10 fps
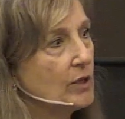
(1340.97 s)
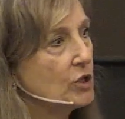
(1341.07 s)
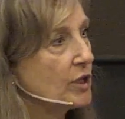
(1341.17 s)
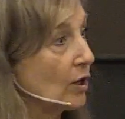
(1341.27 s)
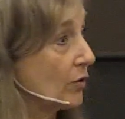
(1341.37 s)

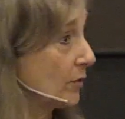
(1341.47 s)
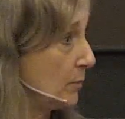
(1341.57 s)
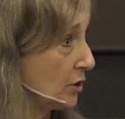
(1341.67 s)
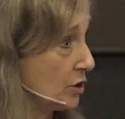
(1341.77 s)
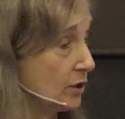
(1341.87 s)
share the
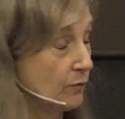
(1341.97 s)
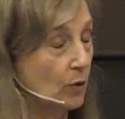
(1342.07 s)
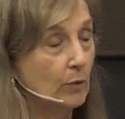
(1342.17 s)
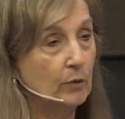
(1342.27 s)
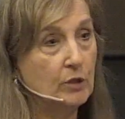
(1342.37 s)
mission of
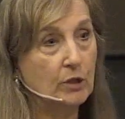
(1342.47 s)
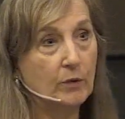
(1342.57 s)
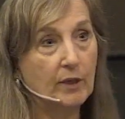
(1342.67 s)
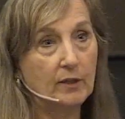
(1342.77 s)
what we were doing.